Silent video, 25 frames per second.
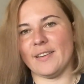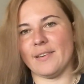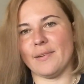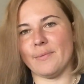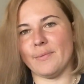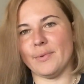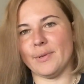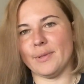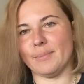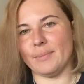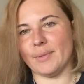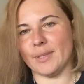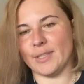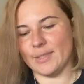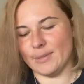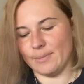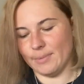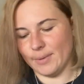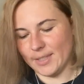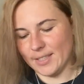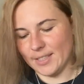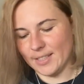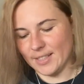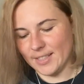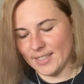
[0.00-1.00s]
what my
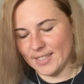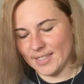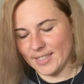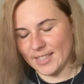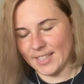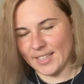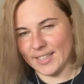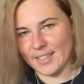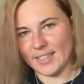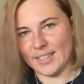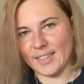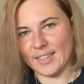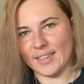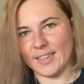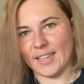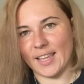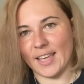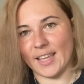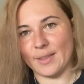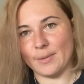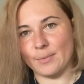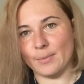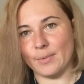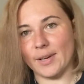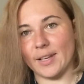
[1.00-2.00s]
sweater is knitting,
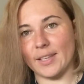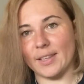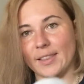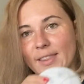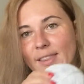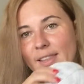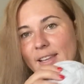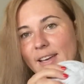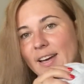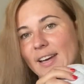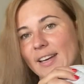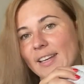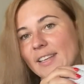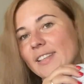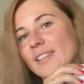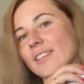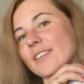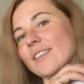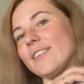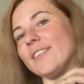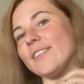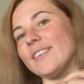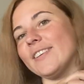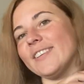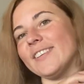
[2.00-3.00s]
then 1 light
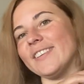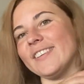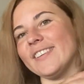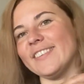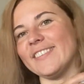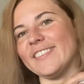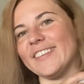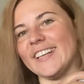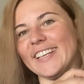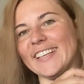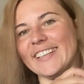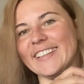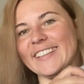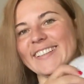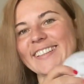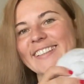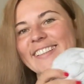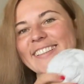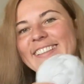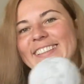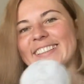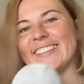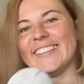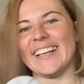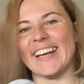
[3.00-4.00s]
gray
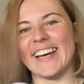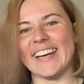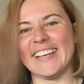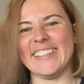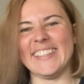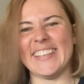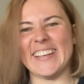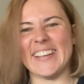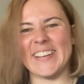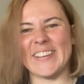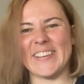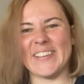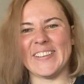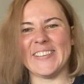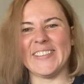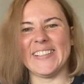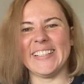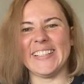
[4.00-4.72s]
color. No.